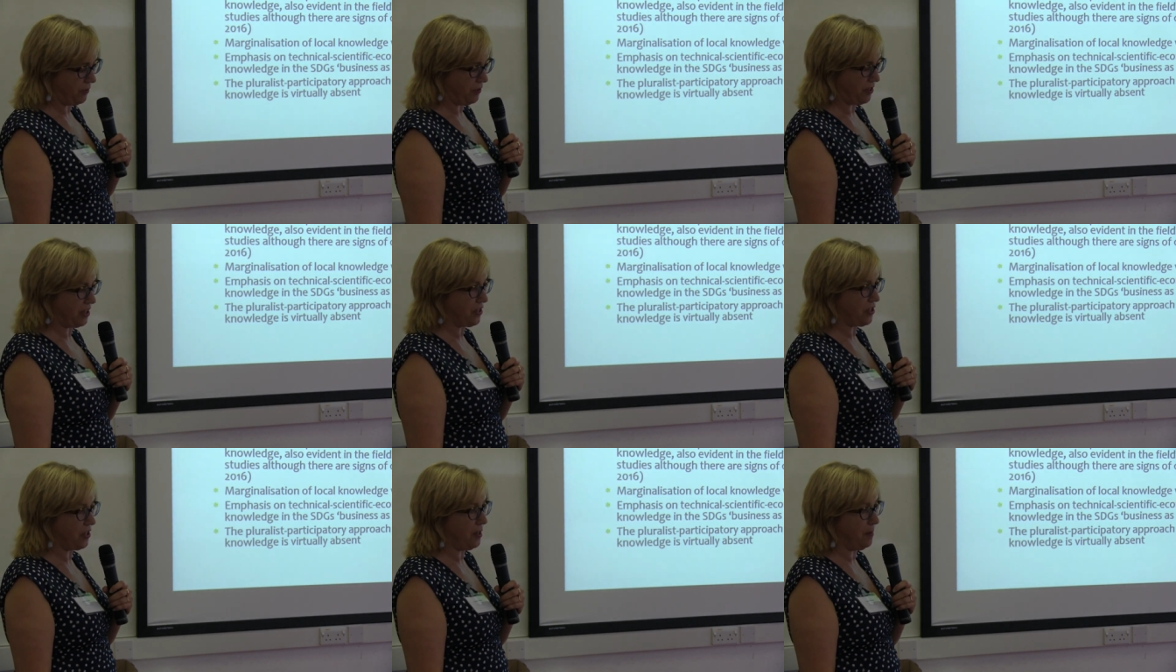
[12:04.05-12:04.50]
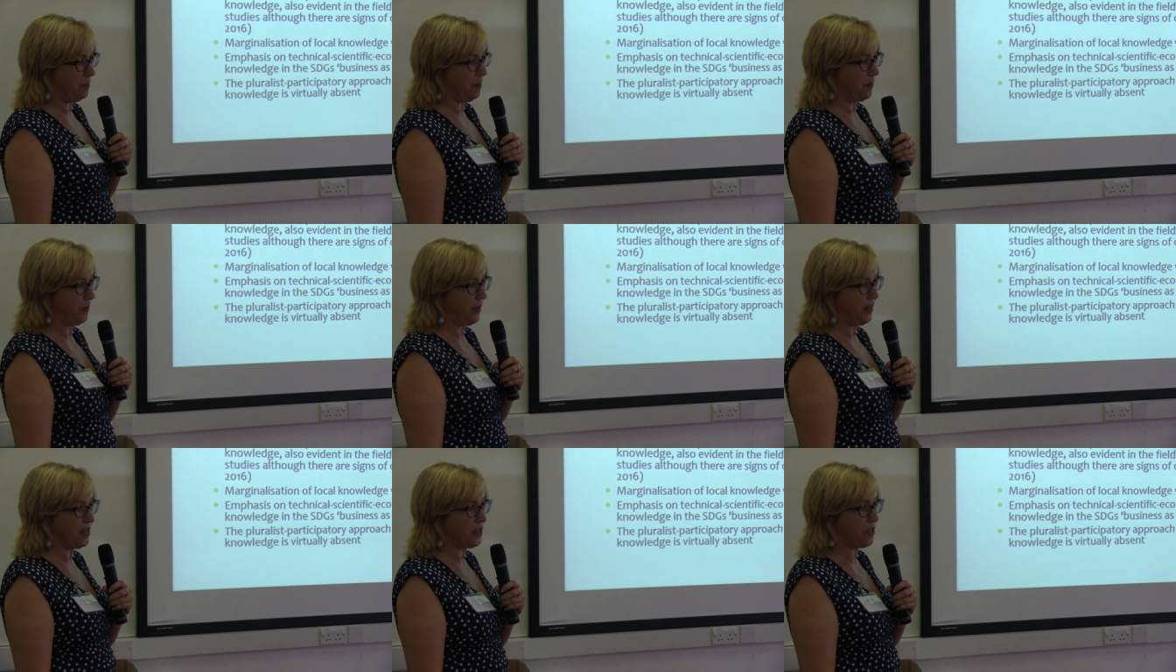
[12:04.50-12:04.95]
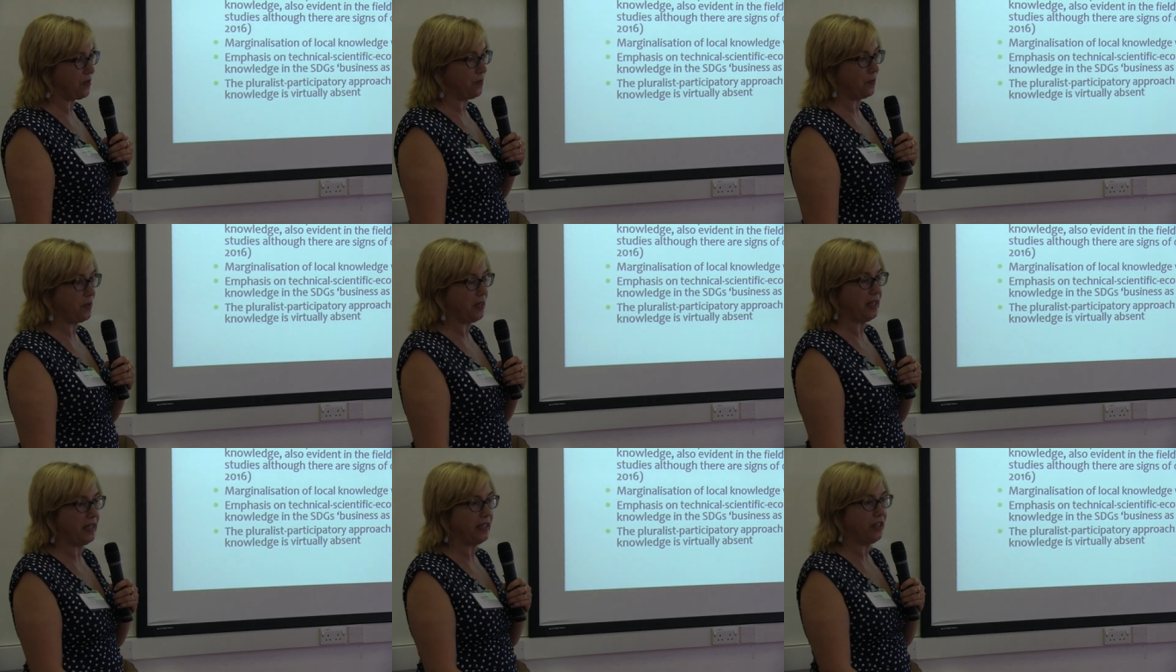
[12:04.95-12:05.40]
For example, there's a
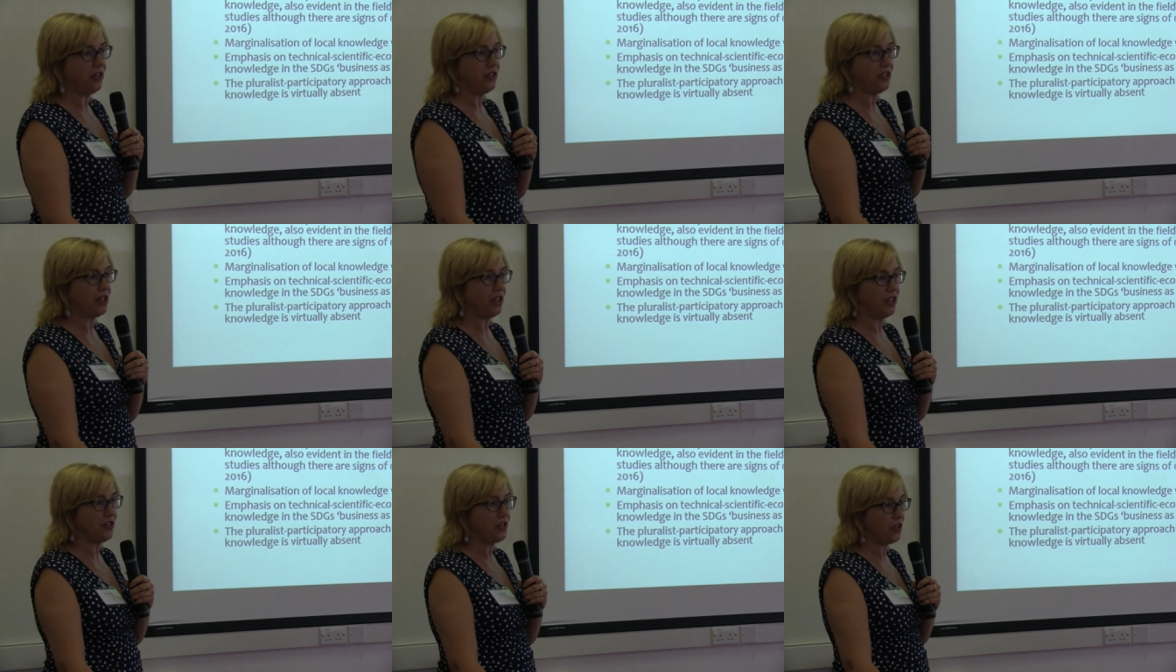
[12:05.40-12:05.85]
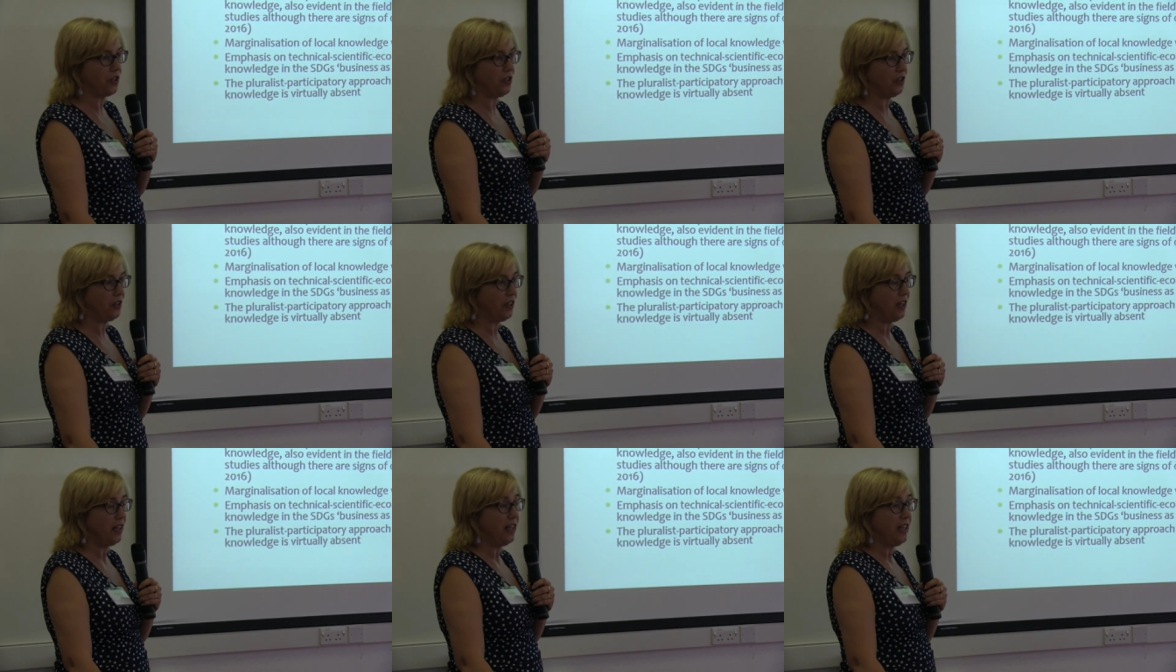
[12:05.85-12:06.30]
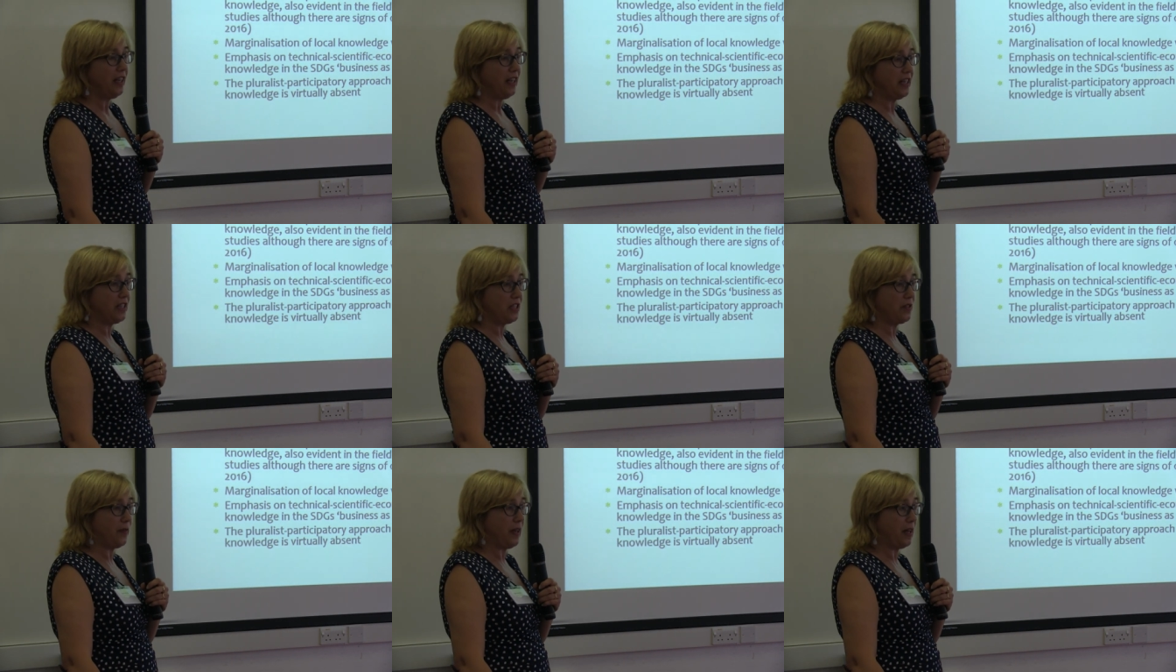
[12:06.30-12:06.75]
really good article
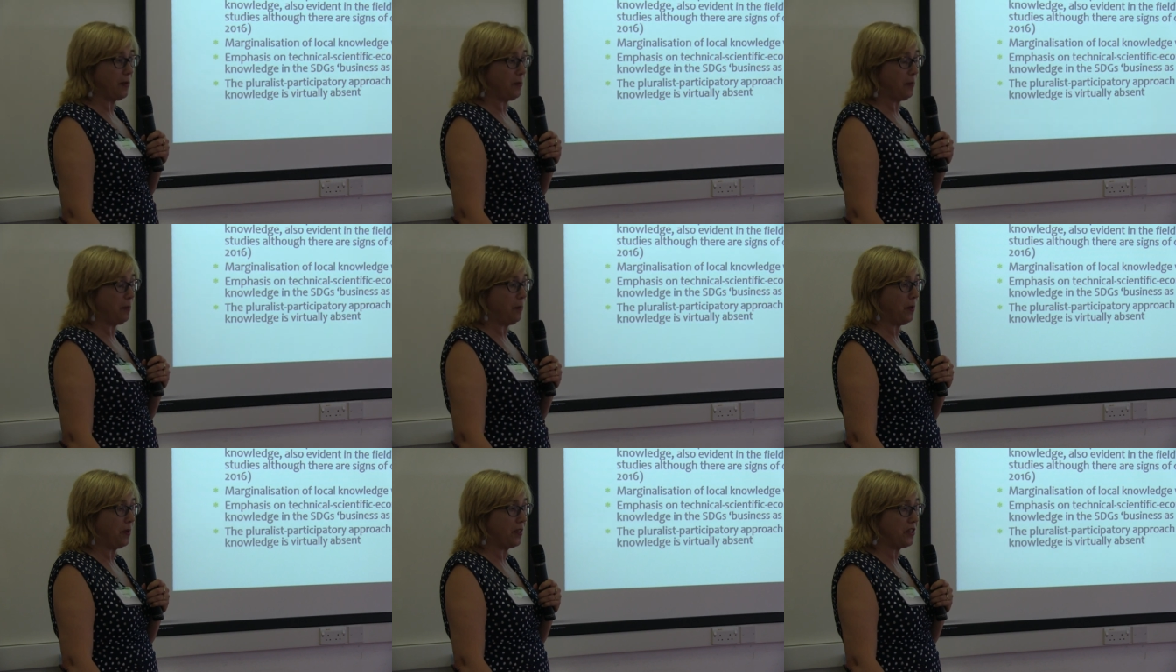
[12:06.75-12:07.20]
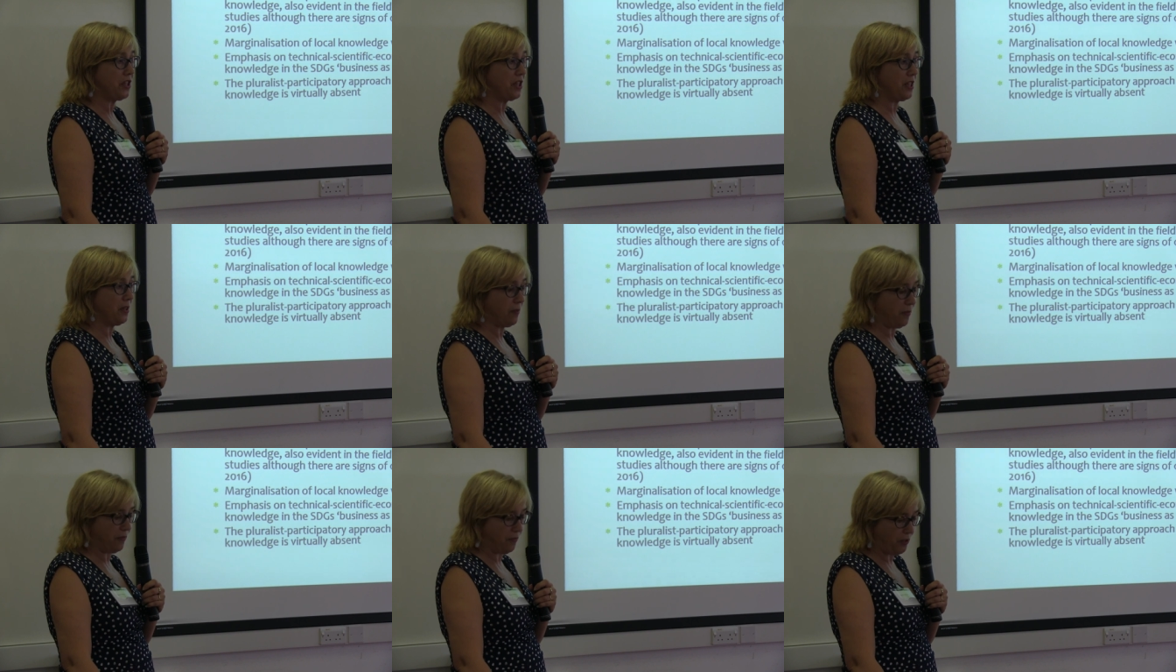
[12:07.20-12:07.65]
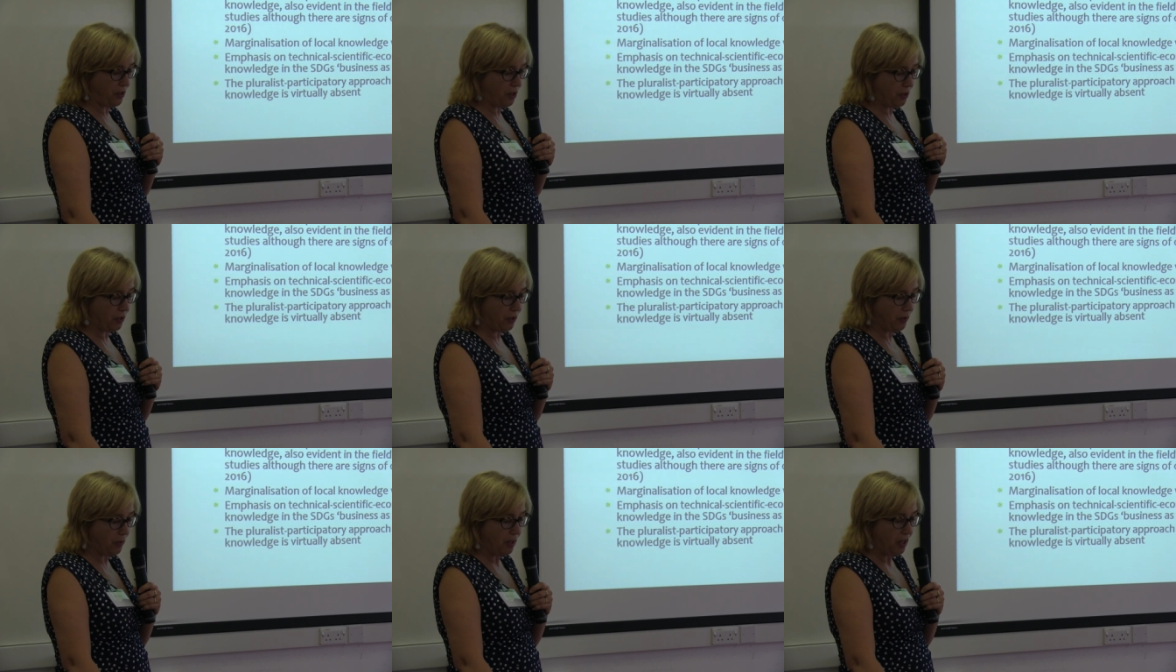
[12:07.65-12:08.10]
in Development Policy
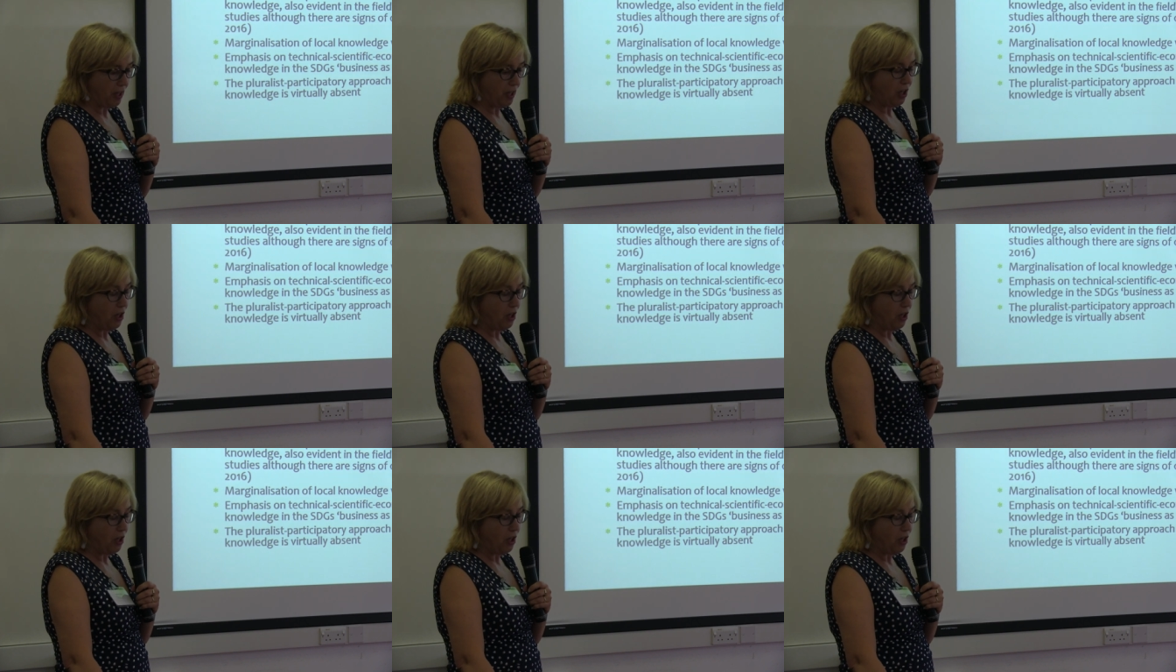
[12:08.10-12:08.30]
Review